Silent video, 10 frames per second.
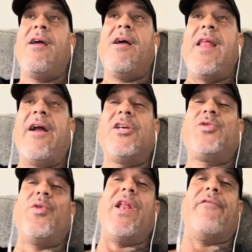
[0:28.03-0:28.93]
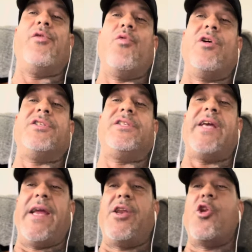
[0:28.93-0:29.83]
Now, here's what everyone should
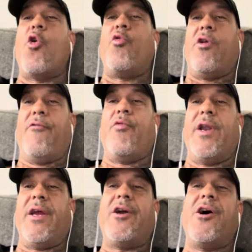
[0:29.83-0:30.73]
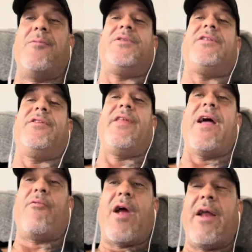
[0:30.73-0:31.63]
take note of when it comes to
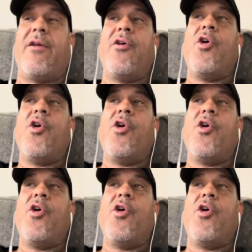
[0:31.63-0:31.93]
that, right?